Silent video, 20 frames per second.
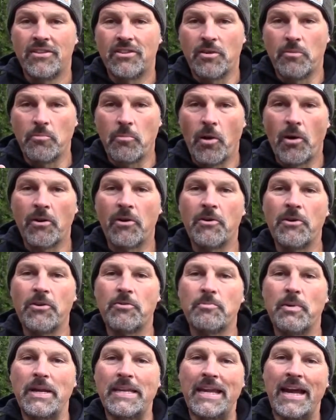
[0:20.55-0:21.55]
Tomorrow
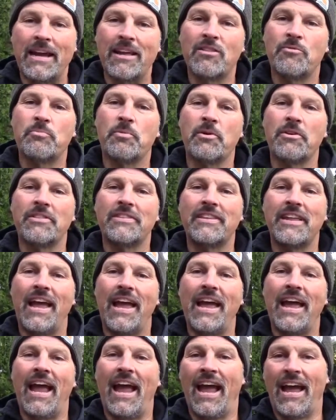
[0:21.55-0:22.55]
is my dad's
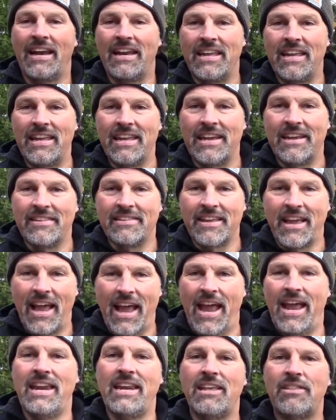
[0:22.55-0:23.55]
birthday, and he is
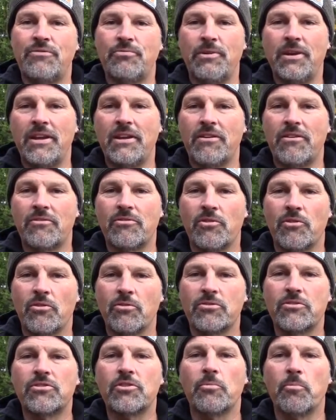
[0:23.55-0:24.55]
83 years
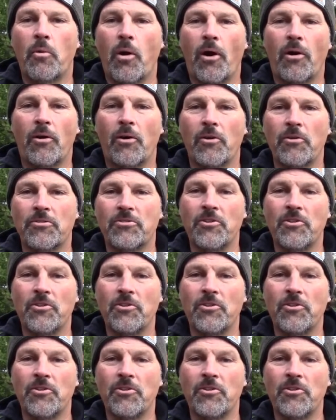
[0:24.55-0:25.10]
old tomorrow.